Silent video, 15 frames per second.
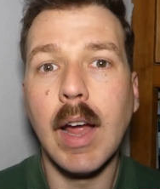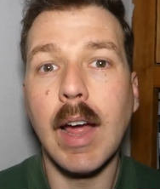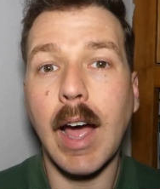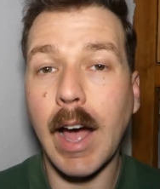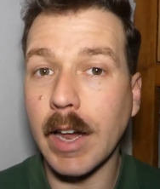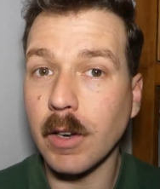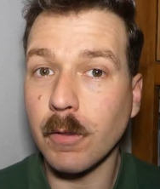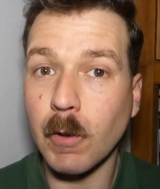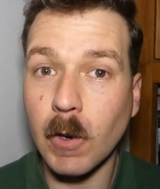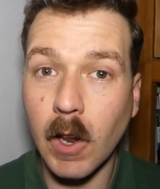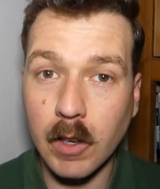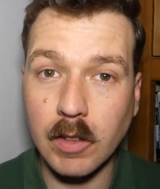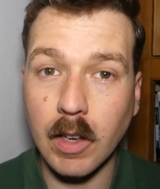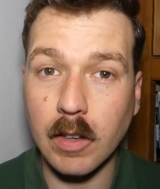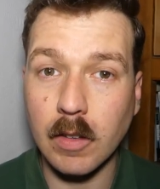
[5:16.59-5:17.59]
And if you'd
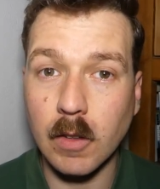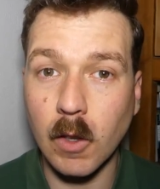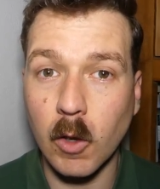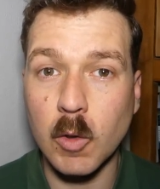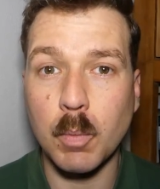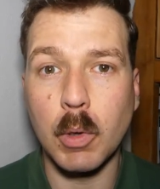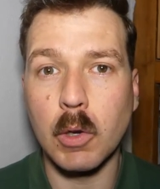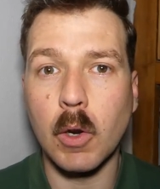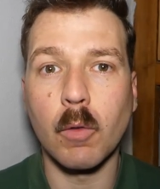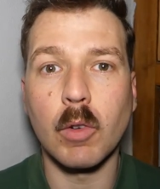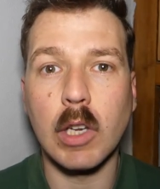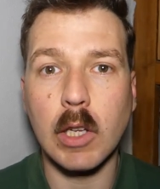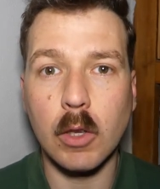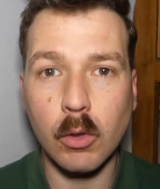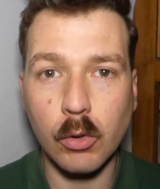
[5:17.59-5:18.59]
like to get in touch but you don't
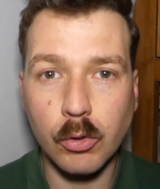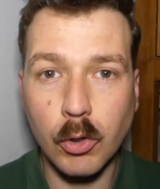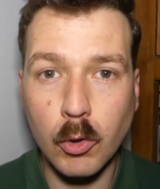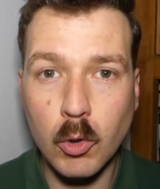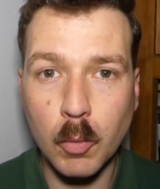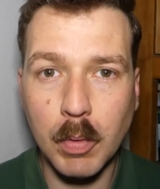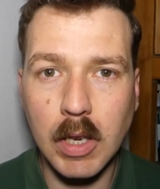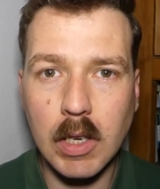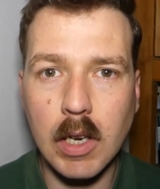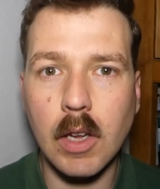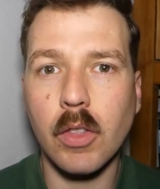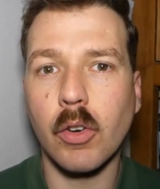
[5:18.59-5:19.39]
really use social media,